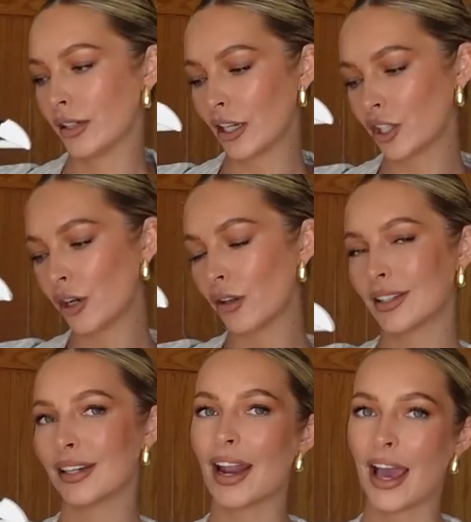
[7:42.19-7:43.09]
I actually got
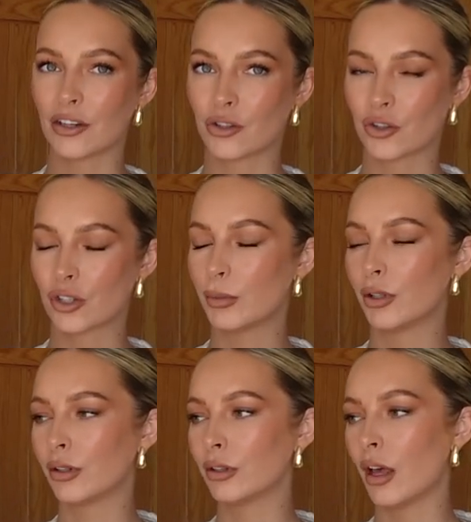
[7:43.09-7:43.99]
this in an extra
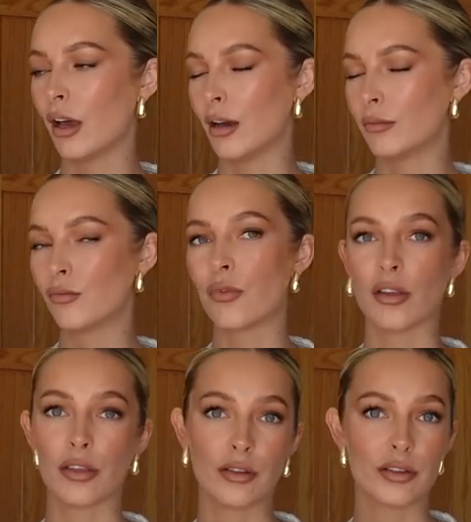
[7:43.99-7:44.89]
small
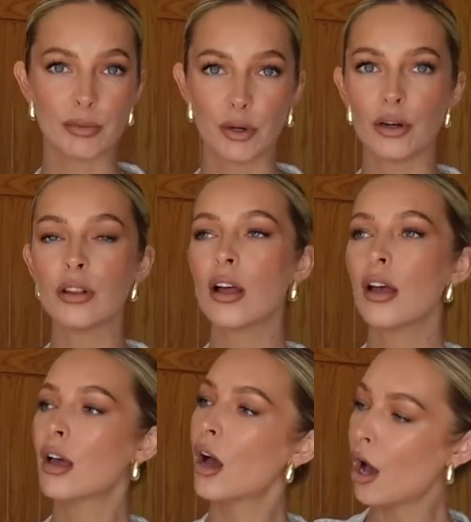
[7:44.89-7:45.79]
rather than a small,
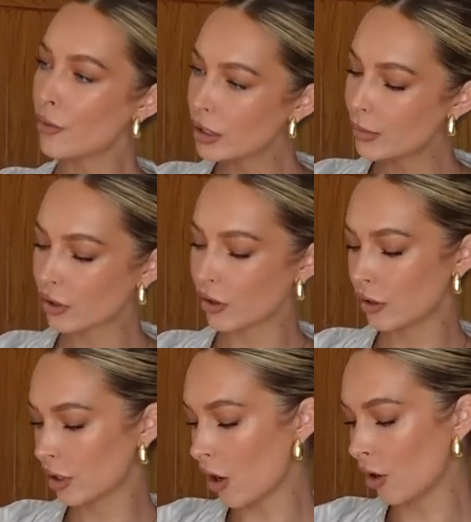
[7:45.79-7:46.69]
only
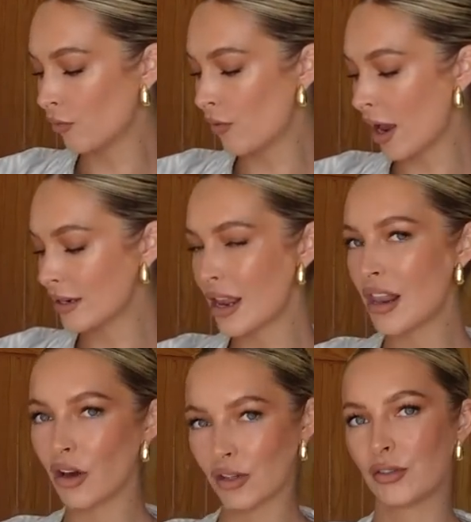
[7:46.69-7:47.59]
because I read a
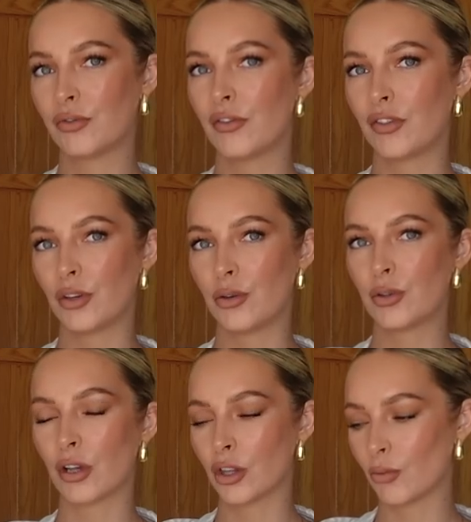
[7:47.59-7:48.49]
lot of
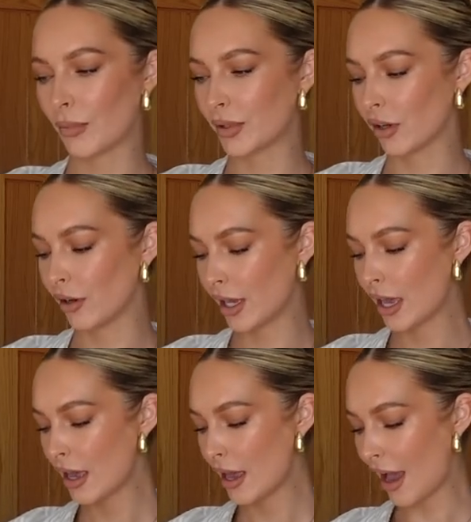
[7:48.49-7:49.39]
reviews on the website
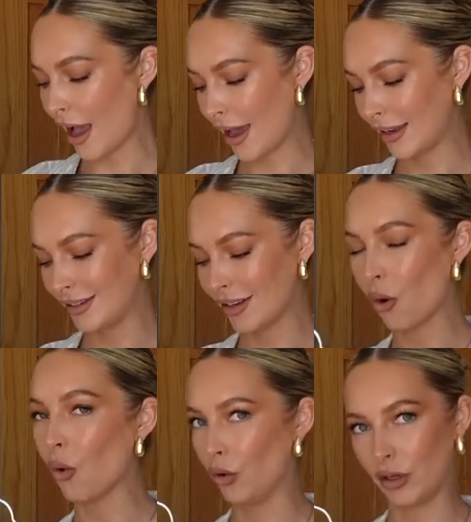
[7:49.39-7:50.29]
and
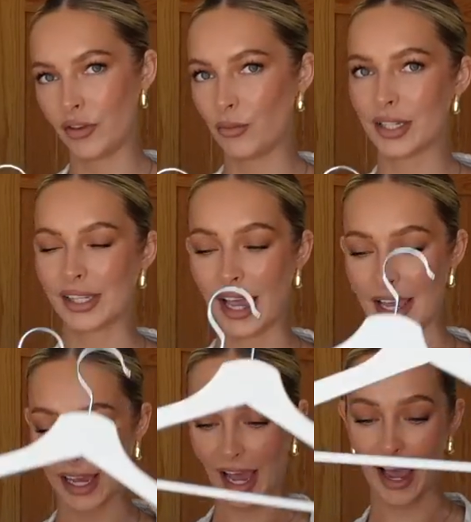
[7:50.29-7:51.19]
all of them were
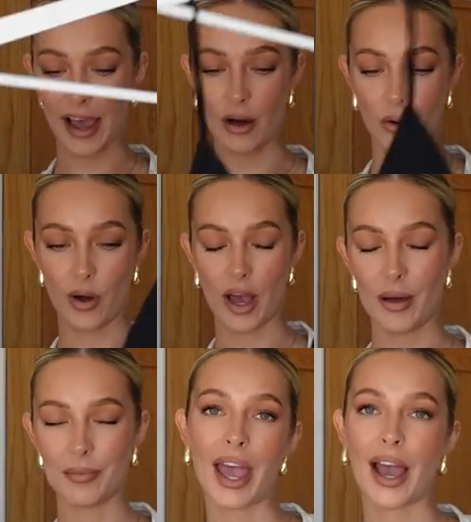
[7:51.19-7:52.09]
saying
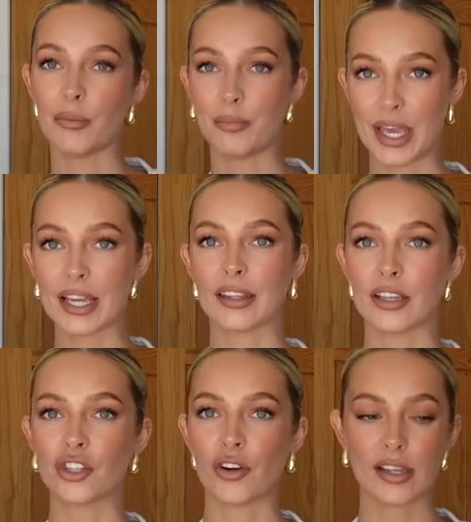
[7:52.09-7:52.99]
how big
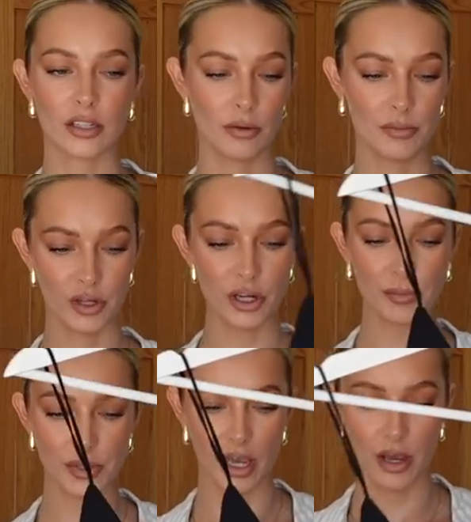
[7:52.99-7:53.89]
this dress comes
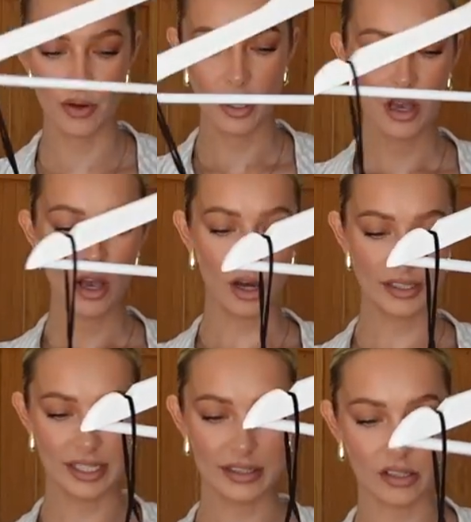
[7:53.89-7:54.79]
up, so I
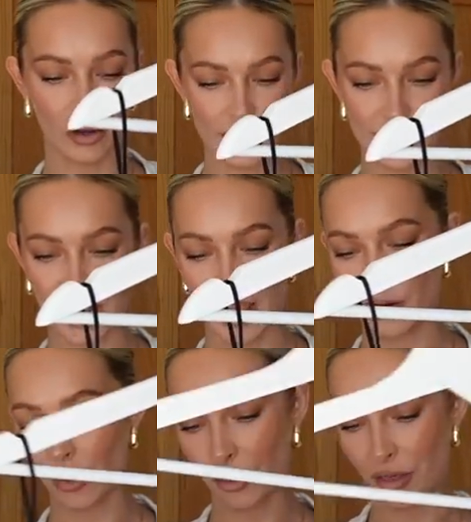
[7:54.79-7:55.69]
did size
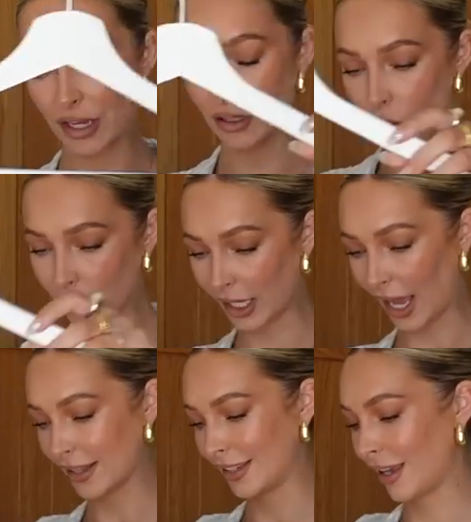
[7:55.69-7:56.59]
down. I think looking
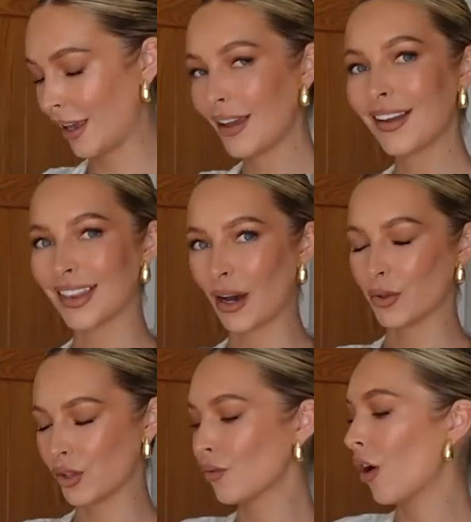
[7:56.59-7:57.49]
at it, that
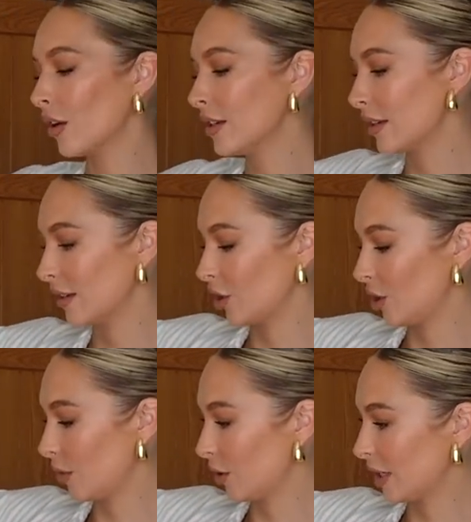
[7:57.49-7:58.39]
was the right
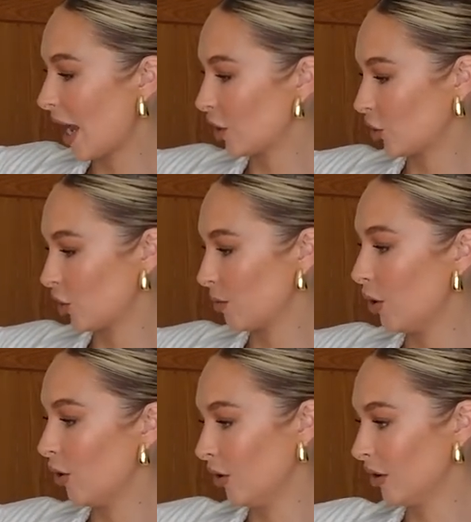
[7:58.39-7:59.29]
decision, because the extra
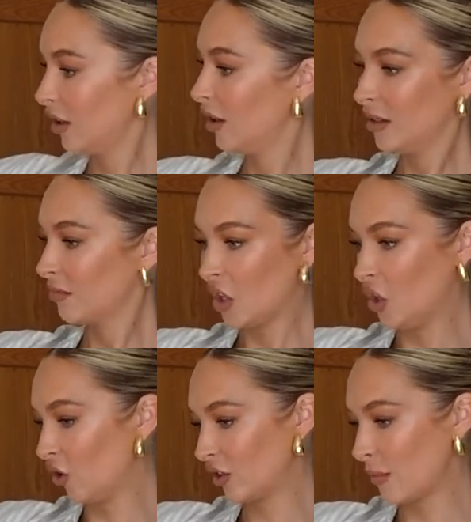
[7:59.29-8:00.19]
small
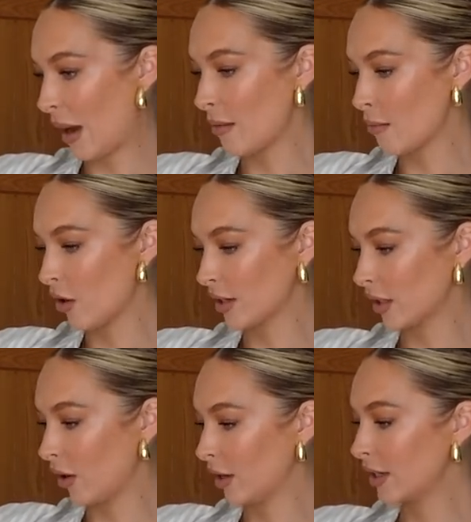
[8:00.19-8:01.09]
looks about my
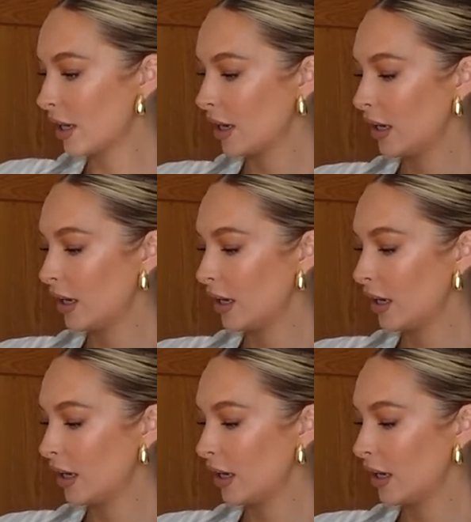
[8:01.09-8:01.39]
size.